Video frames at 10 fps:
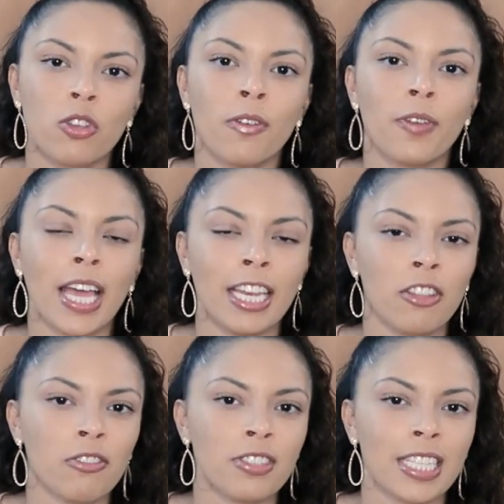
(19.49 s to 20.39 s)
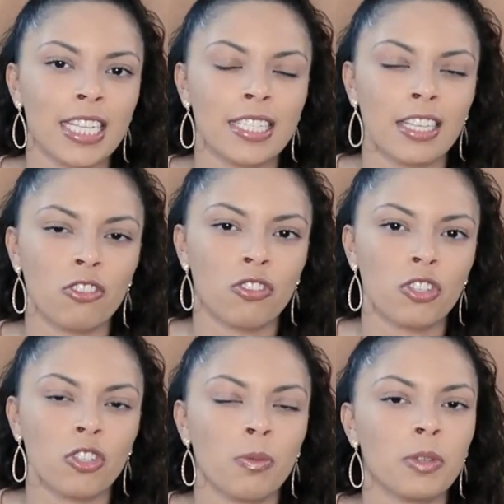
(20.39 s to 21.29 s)
So if any of those things
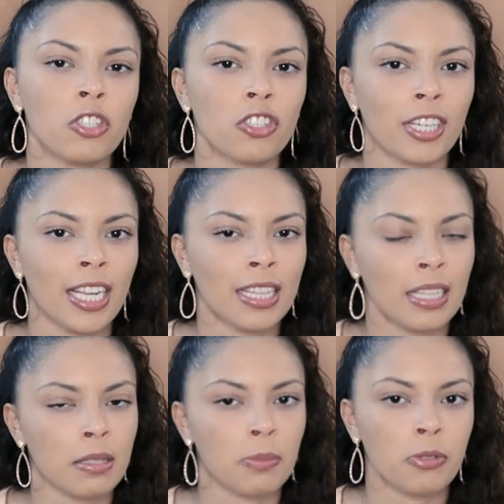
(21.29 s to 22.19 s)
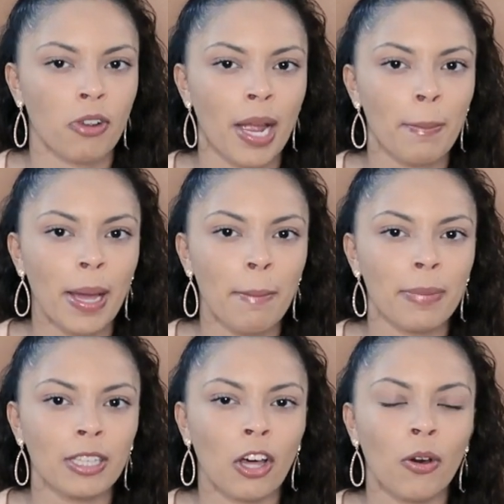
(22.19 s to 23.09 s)
interest you, be sure to hit that subscribe
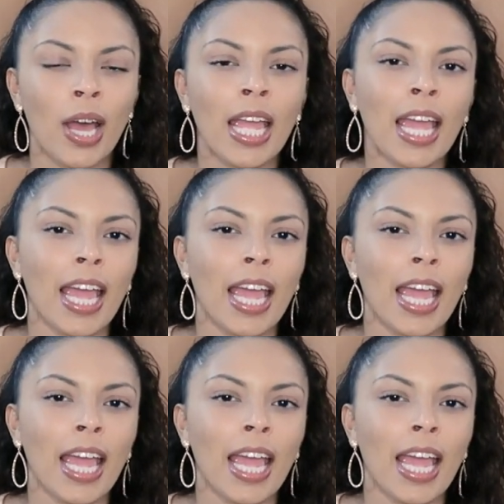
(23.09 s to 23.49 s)
button below